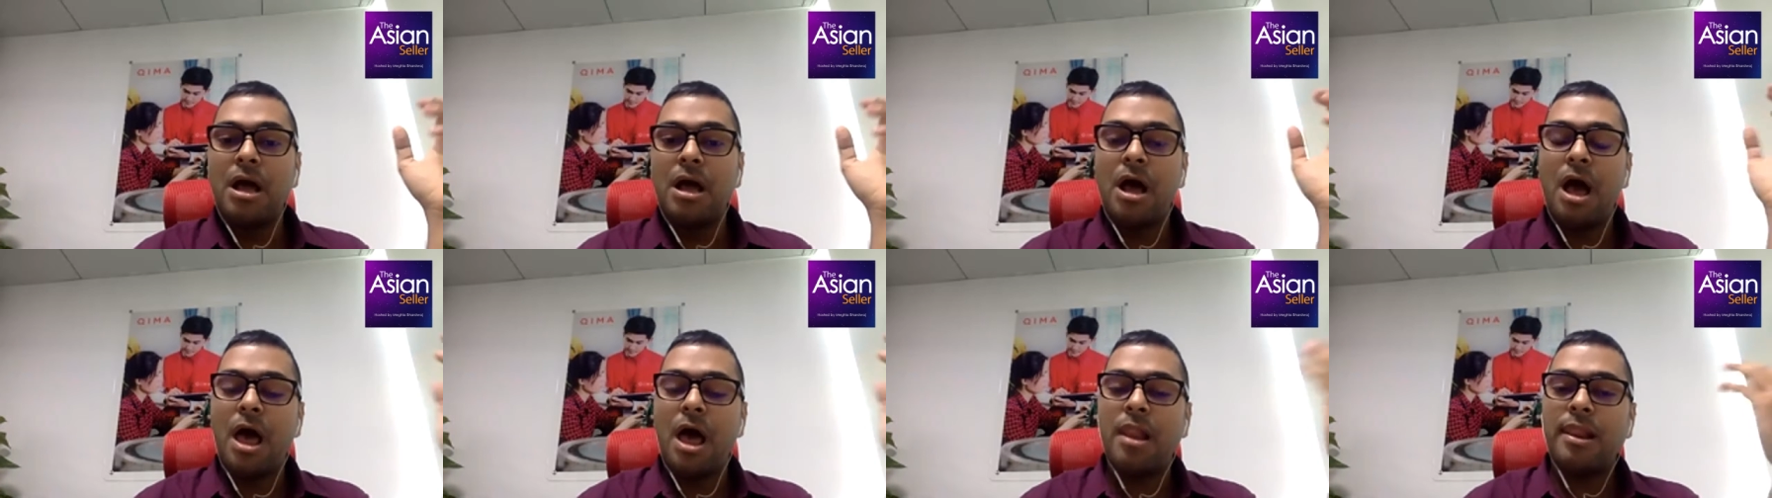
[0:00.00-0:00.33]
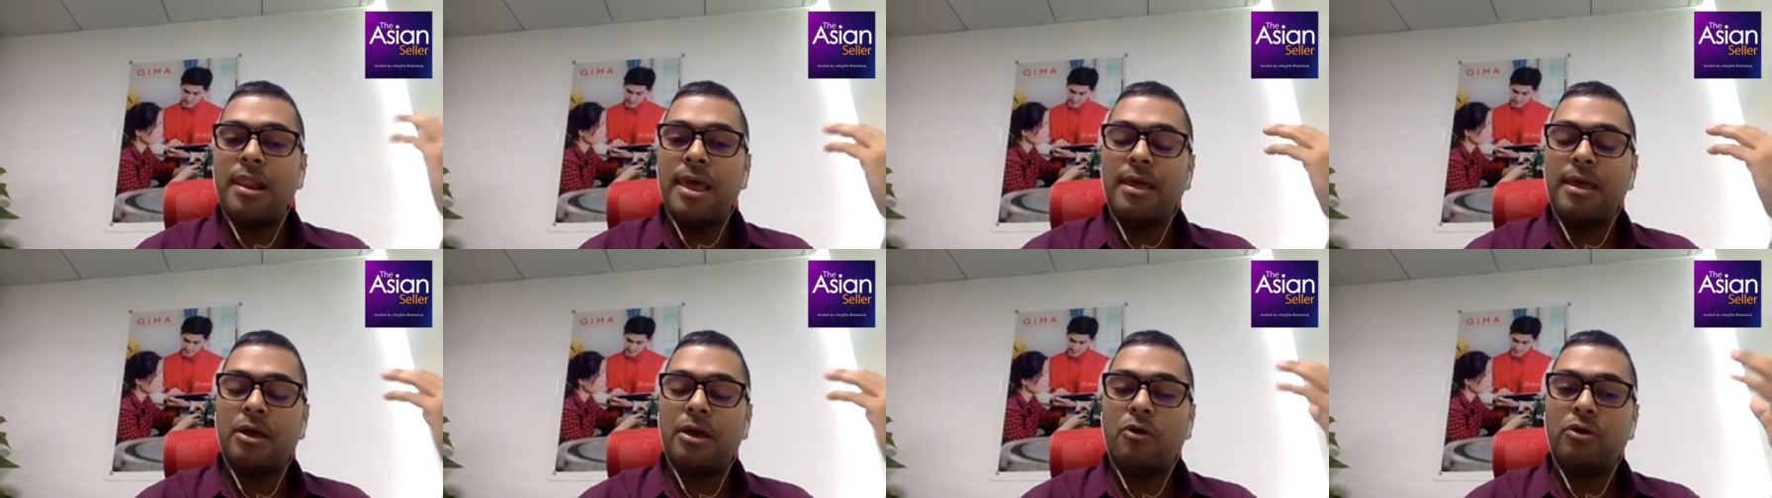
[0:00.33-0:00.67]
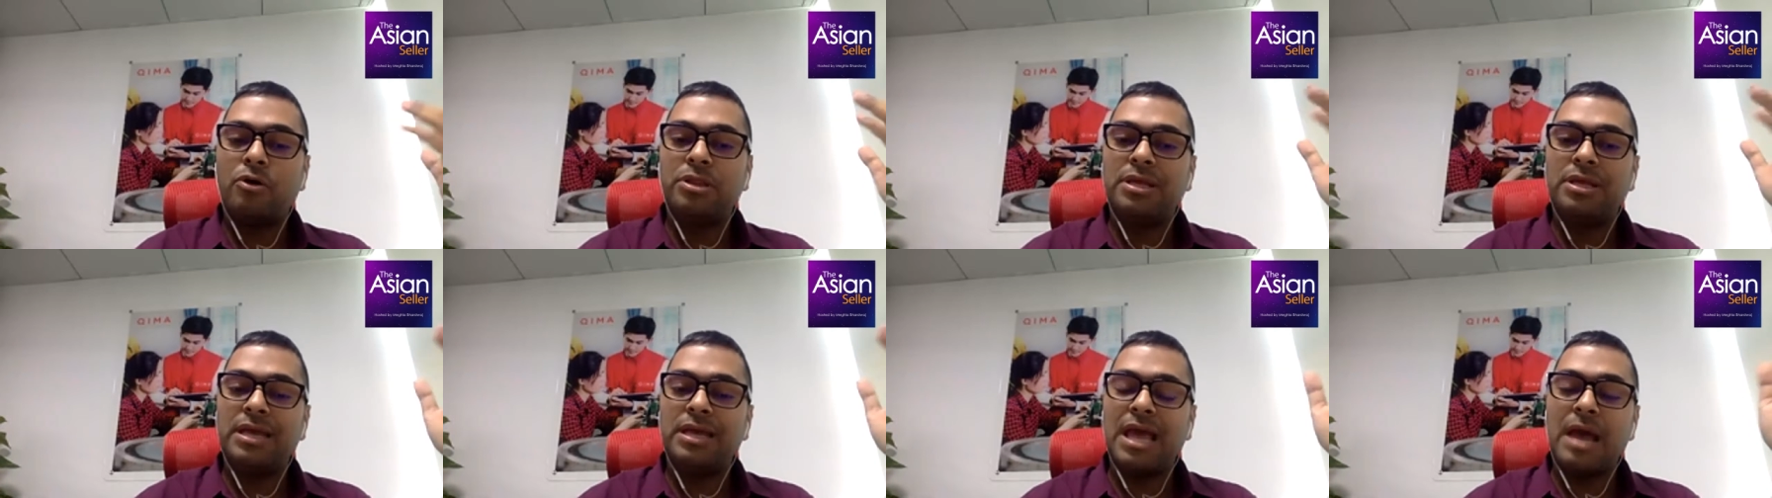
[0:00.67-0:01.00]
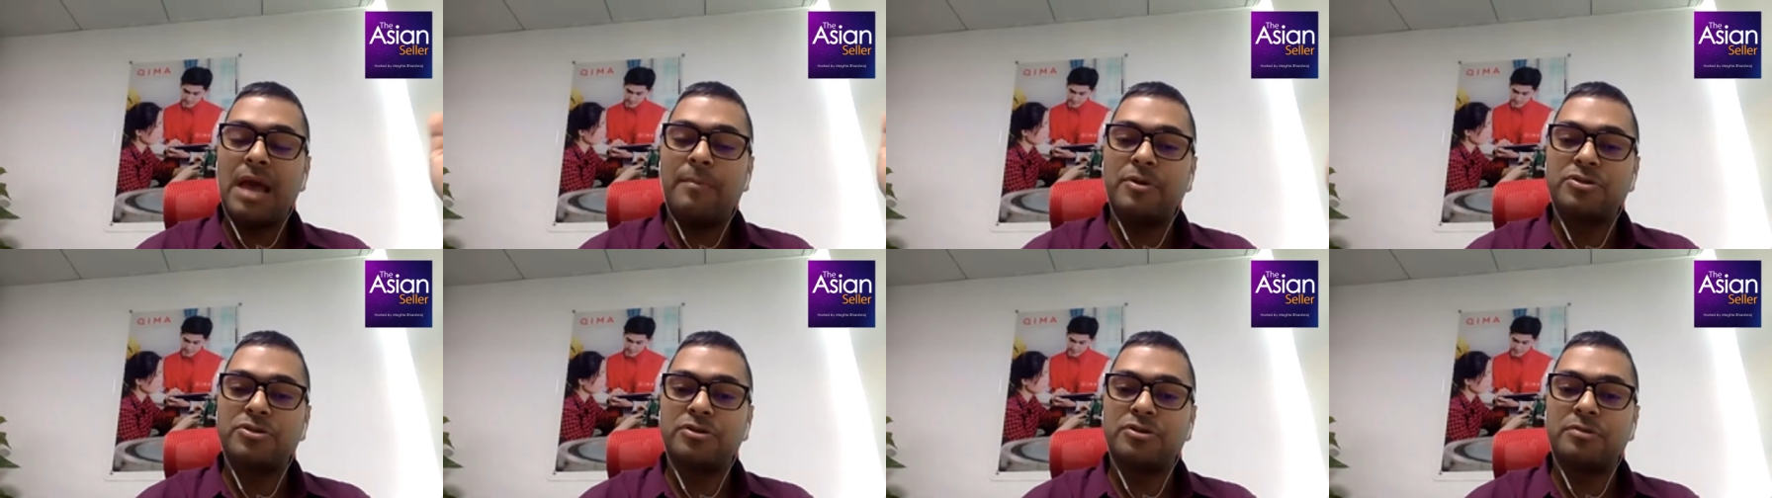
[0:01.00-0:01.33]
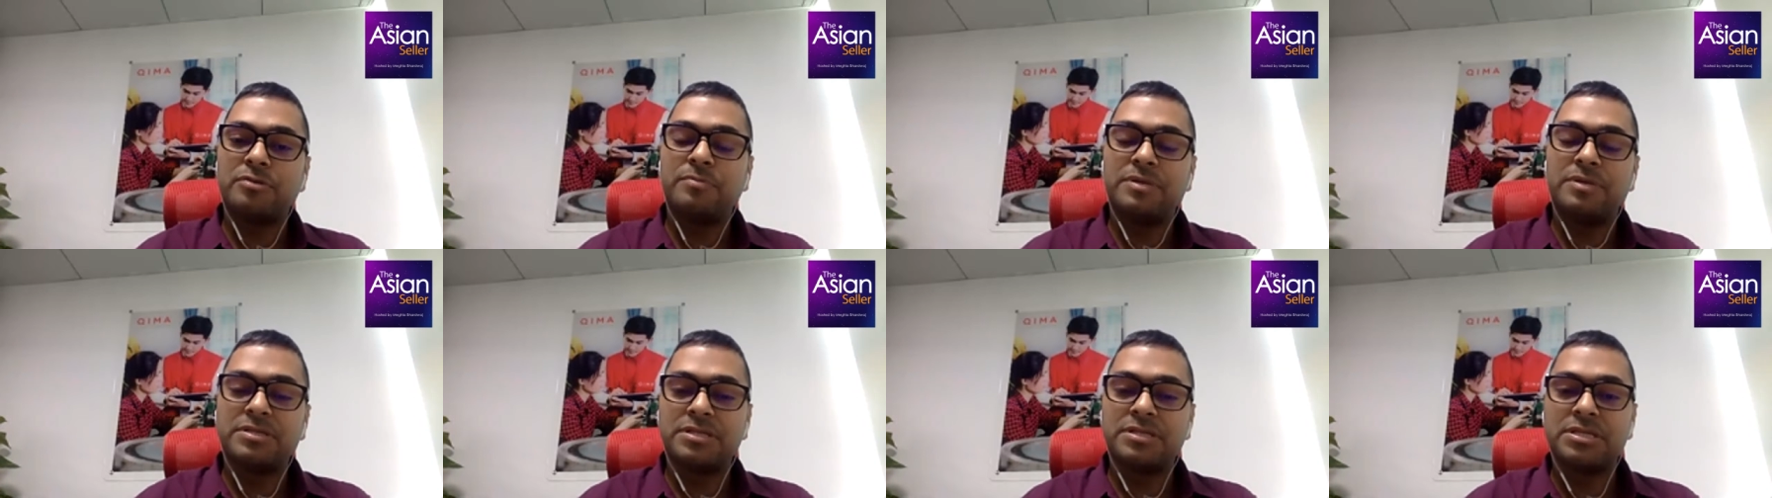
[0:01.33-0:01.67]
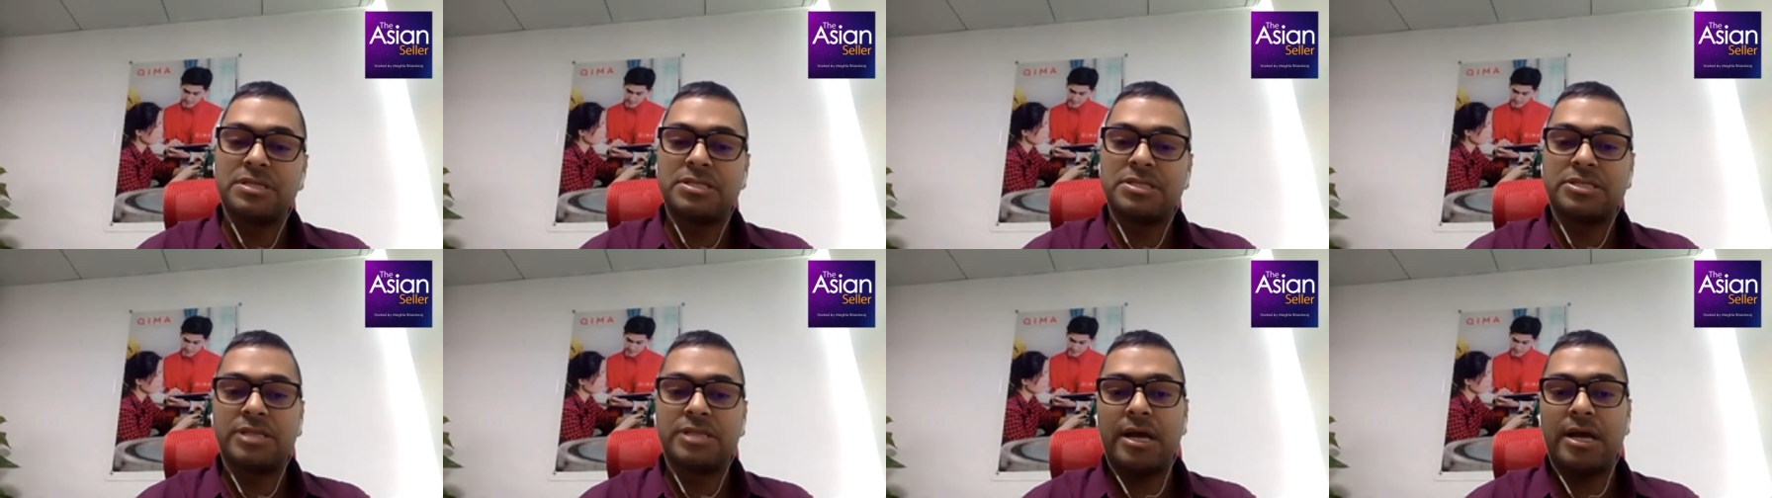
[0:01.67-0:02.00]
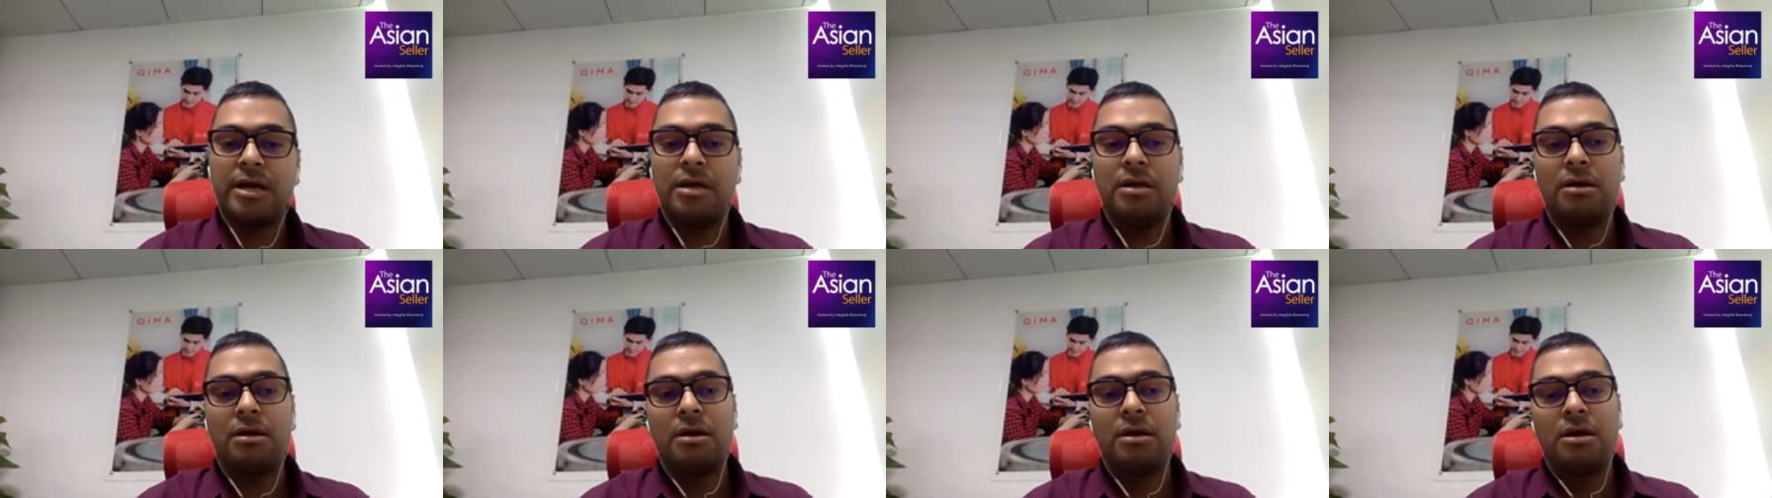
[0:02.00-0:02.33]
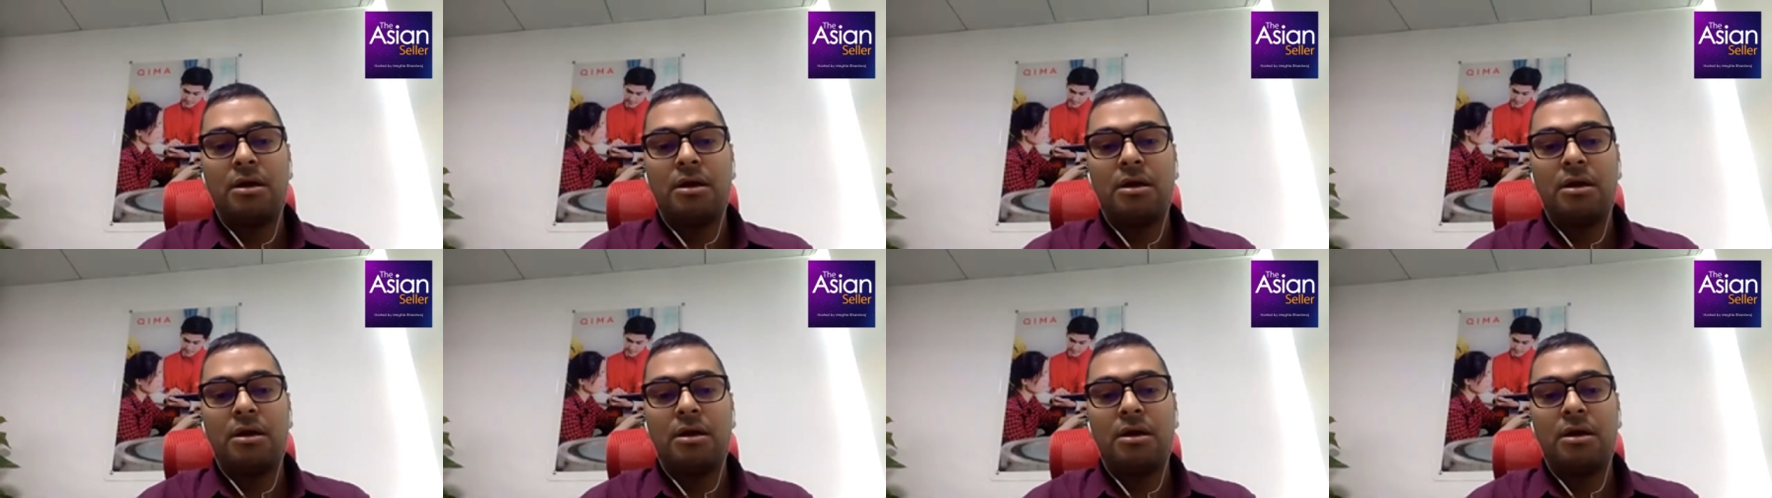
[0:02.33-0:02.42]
Unlike on the Amazon business side,